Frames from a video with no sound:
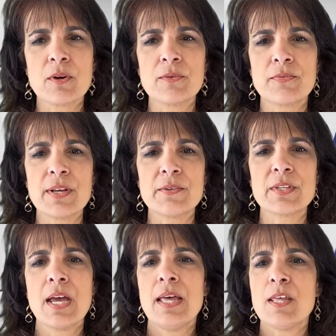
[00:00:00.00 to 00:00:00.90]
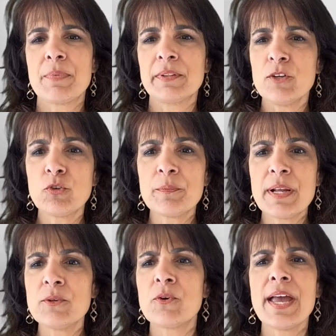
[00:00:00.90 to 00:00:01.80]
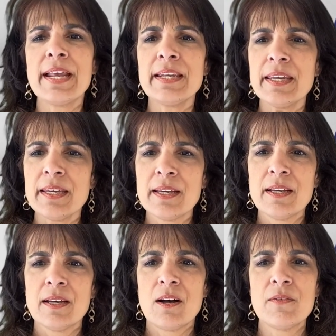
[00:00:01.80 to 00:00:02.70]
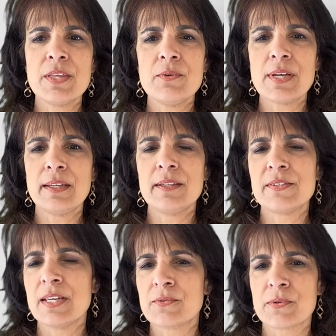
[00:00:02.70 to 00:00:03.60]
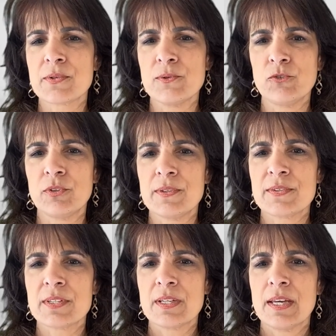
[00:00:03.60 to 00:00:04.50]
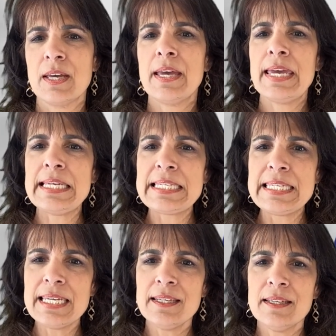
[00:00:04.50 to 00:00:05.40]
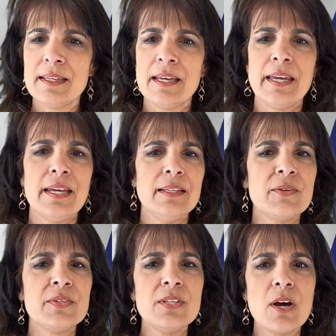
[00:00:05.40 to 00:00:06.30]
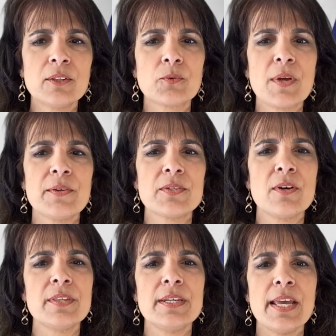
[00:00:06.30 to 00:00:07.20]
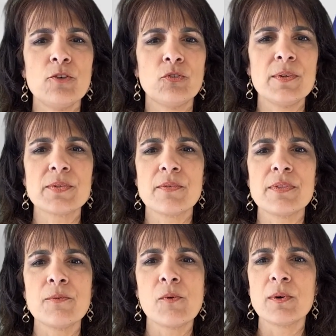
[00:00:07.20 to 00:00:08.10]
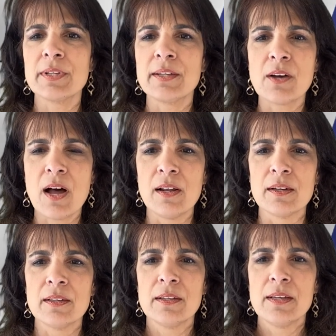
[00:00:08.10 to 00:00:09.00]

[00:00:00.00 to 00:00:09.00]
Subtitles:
Conference, the Partition Plan, or any of the United States resolutions. Indeed, it does not rest on the nations of the world at all.